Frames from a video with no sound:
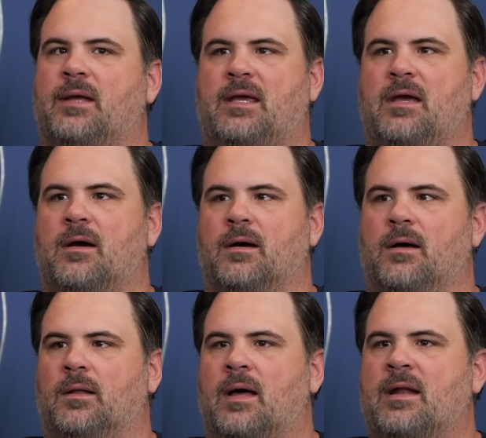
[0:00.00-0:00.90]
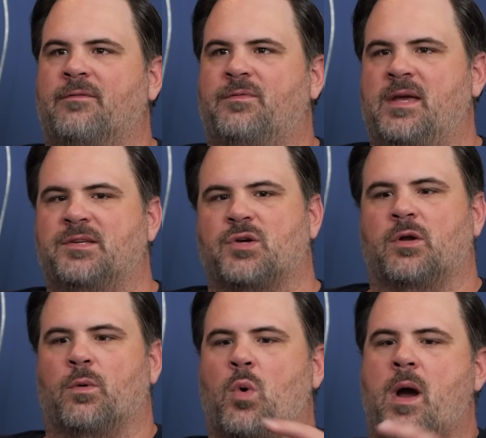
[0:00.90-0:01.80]
like uh, a lot of things are going
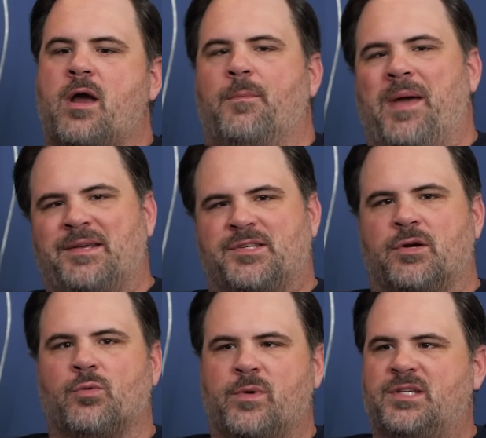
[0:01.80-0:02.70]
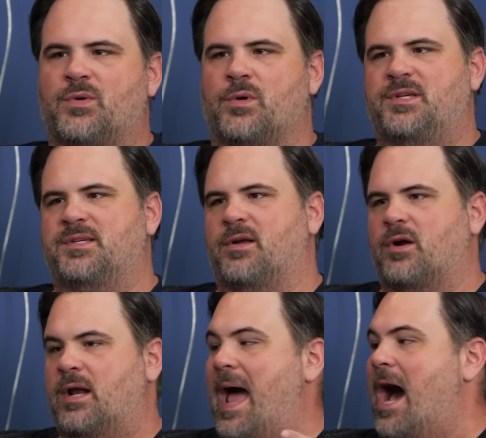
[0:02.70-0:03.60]
to require you to pay certain resources and are
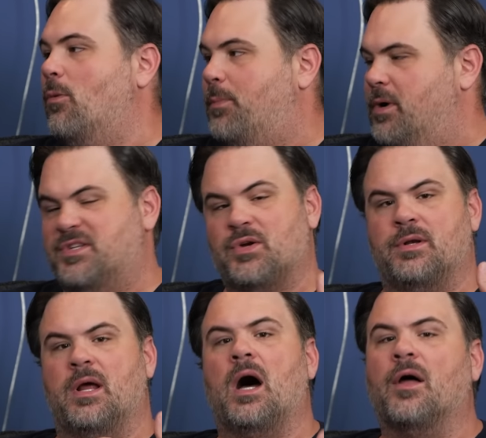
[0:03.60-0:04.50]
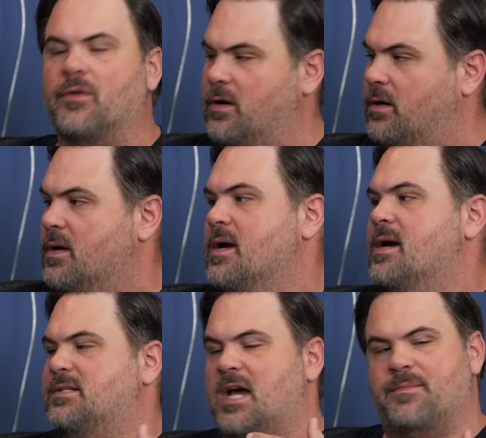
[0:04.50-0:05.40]
going to output certain other
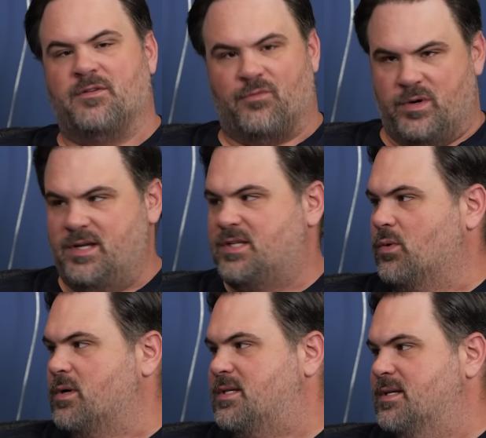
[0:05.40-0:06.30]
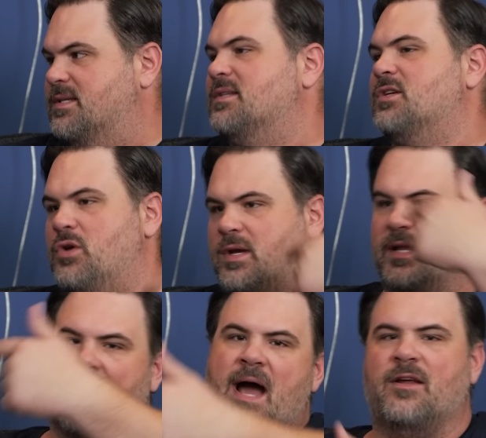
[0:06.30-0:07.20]
yes. types of resources. And it so you
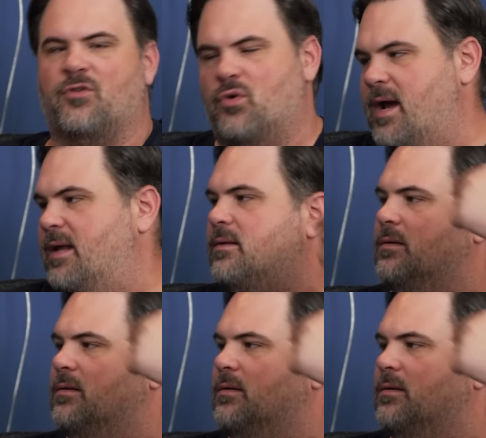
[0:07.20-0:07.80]
can kind of create. It's